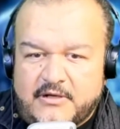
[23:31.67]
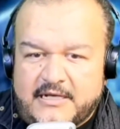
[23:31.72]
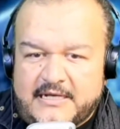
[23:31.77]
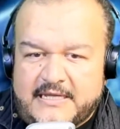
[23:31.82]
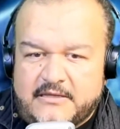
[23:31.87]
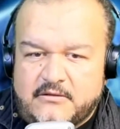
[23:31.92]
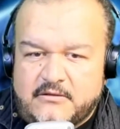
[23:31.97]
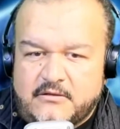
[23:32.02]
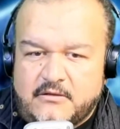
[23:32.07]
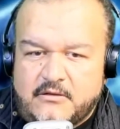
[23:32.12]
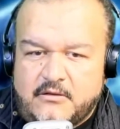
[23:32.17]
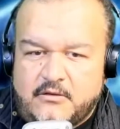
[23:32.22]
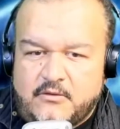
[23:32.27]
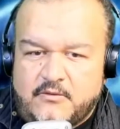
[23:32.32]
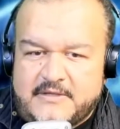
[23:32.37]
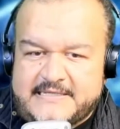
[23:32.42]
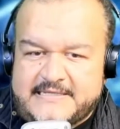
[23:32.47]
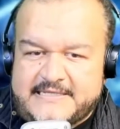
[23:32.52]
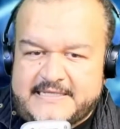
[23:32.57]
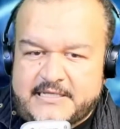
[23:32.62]
They set
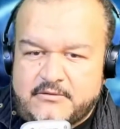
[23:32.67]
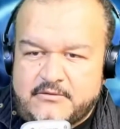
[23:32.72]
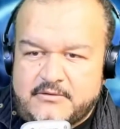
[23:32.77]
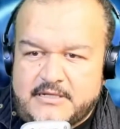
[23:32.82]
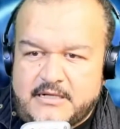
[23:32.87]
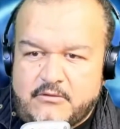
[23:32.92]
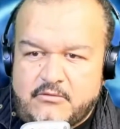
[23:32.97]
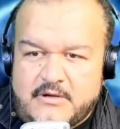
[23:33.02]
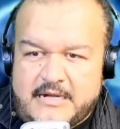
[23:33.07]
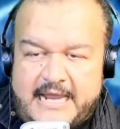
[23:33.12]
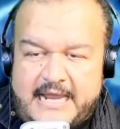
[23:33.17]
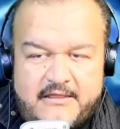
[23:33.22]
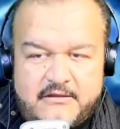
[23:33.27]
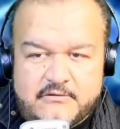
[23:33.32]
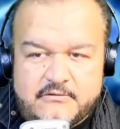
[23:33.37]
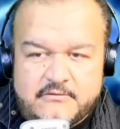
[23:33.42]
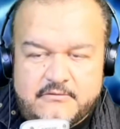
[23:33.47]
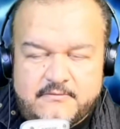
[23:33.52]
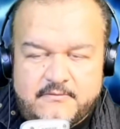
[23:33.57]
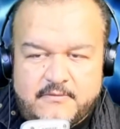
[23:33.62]
it aside, they
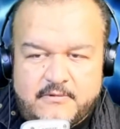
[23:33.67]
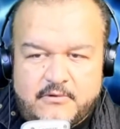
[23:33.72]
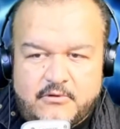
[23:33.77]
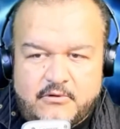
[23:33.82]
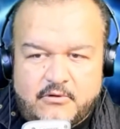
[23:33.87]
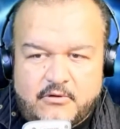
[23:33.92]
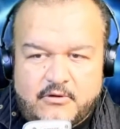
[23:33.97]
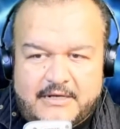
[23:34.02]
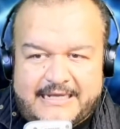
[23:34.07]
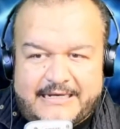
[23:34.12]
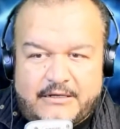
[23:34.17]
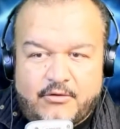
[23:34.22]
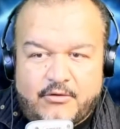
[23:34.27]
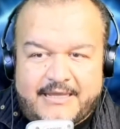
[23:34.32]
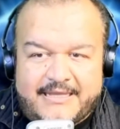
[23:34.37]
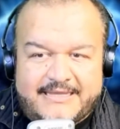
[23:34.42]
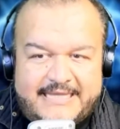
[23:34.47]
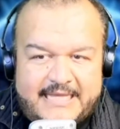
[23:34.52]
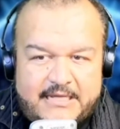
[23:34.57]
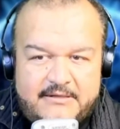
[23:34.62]
removed the
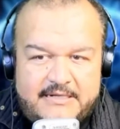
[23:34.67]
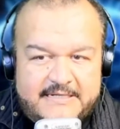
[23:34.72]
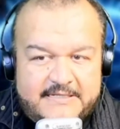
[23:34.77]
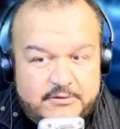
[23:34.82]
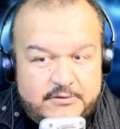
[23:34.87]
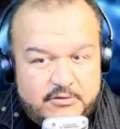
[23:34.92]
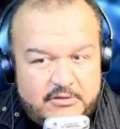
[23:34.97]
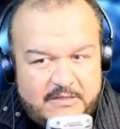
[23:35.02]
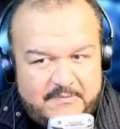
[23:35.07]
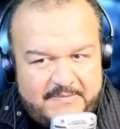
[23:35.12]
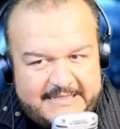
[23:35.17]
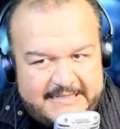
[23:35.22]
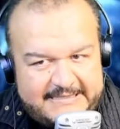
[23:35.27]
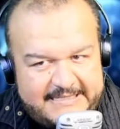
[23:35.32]
study, apparently,